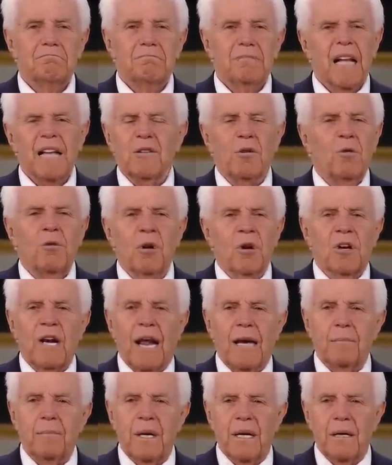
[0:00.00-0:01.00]
that don't look
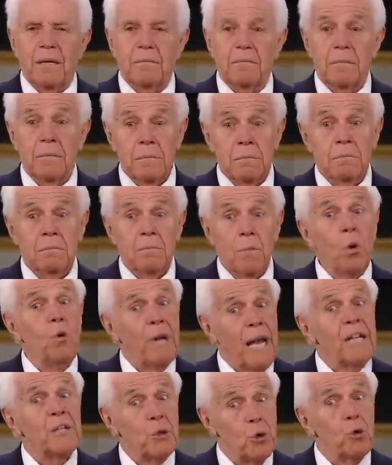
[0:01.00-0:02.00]
like me. No,
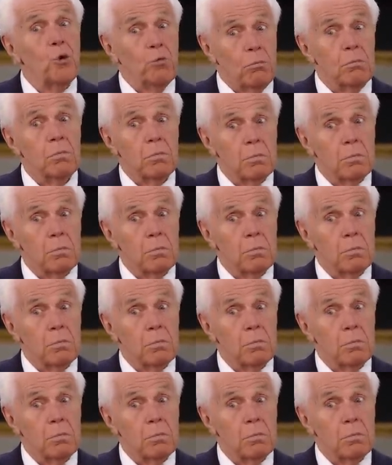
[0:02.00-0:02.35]
that's you.